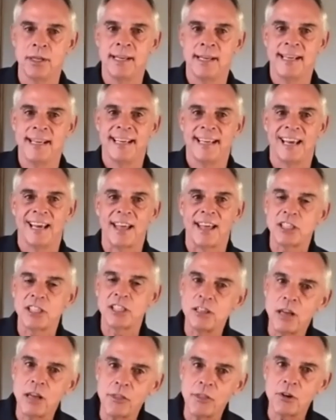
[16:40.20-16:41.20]
And that's
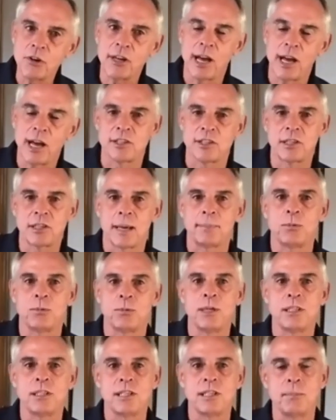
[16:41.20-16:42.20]
another concept we
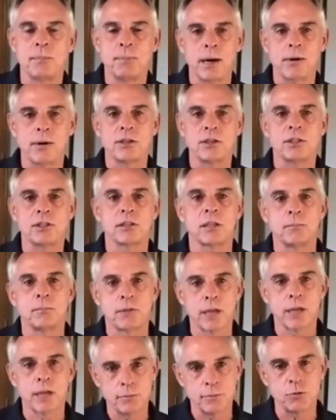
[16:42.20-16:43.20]
see parents
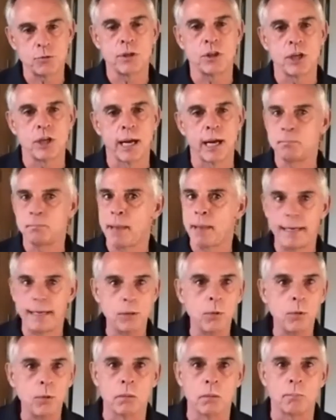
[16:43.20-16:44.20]
sometimes reject. Many
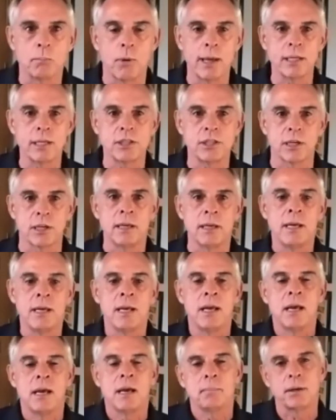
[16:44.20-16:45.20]
will embrace it.
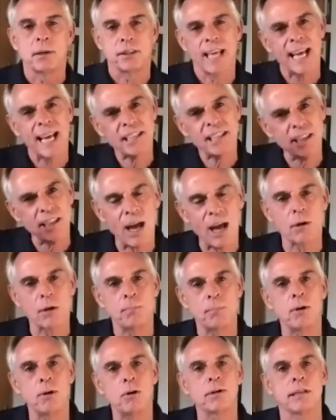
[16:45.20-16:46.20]
But that's
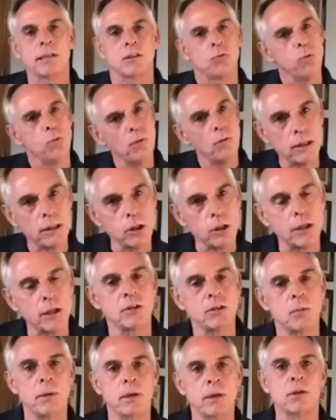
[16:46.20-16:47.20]
accountability, to really look in
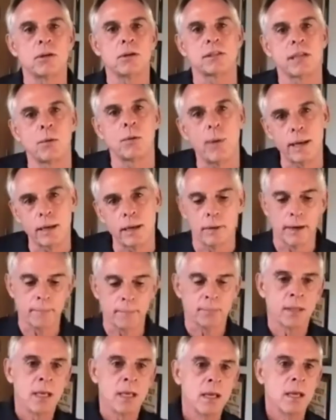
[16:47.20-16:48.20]
the mirror and say, wait a minute,
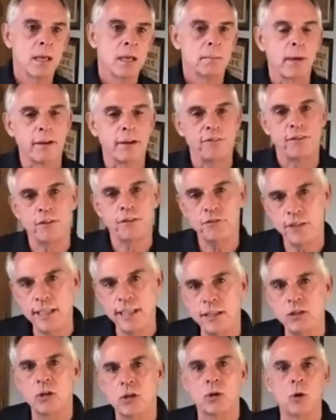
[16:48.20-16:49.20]
my
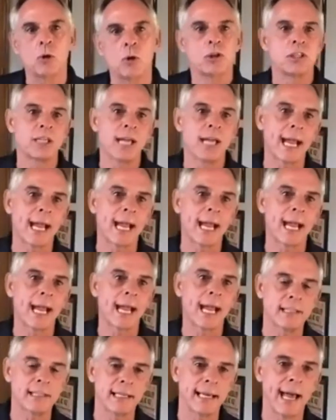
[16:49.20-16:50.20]
15-year-old is acting
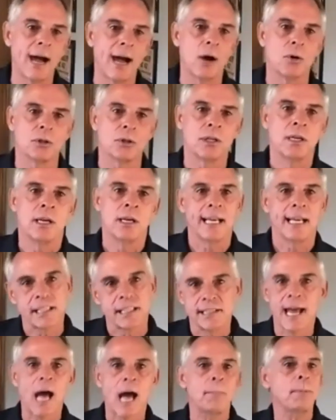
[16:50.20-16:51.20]
out. It's
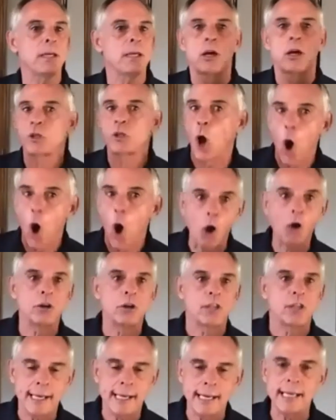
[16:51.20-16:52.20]
not because all
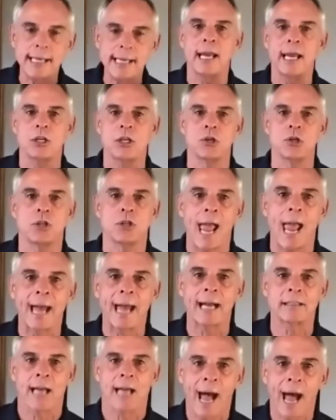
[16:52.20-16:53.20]
teenagers
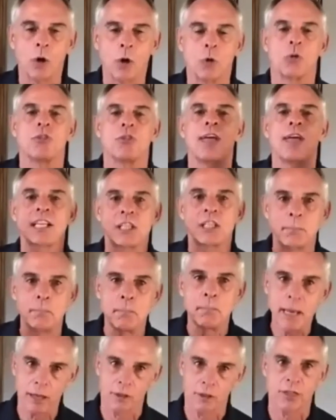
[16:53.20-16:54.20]
act out. That's a
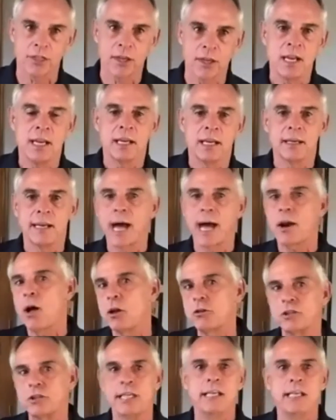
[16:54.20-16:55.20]
myth. Not all
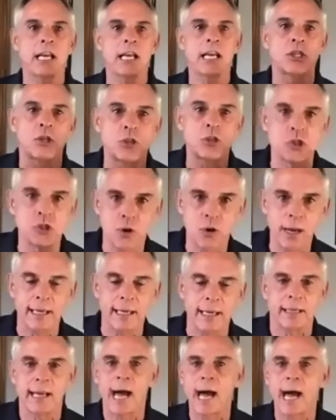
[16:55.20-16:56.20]
teenagers drink.
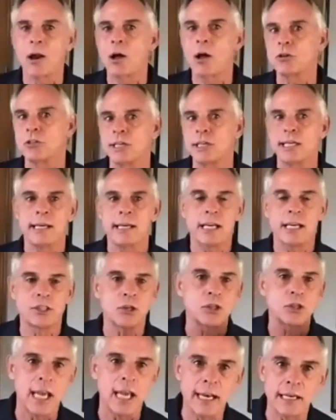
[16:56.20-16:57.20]
Not all teenagers
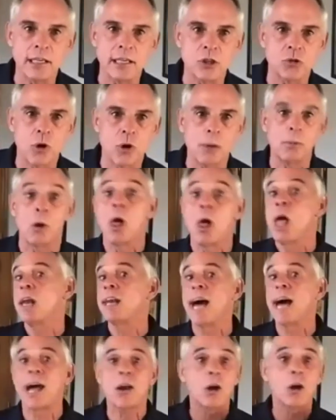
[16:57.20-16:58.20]
get into trouble.
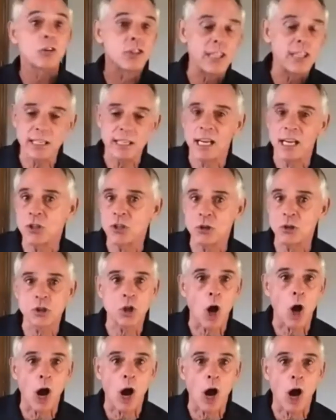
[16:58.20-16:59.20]
Not all teenagers
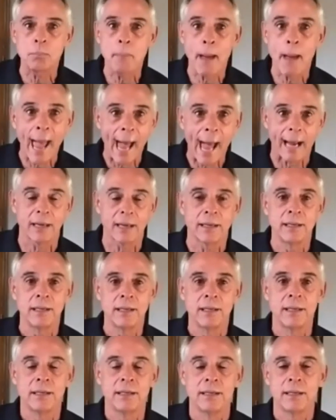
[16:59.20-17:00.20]
talk back.
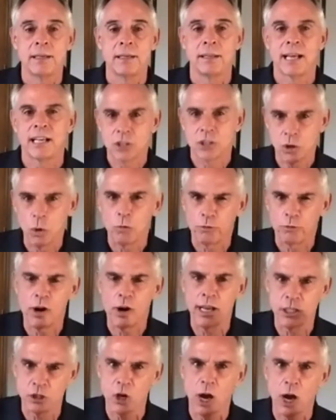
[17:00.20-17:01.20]
That's an old phrase,
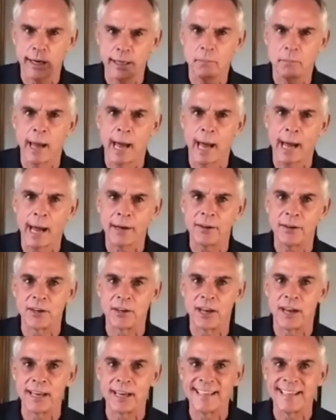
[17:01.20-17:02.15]
talking back, okay?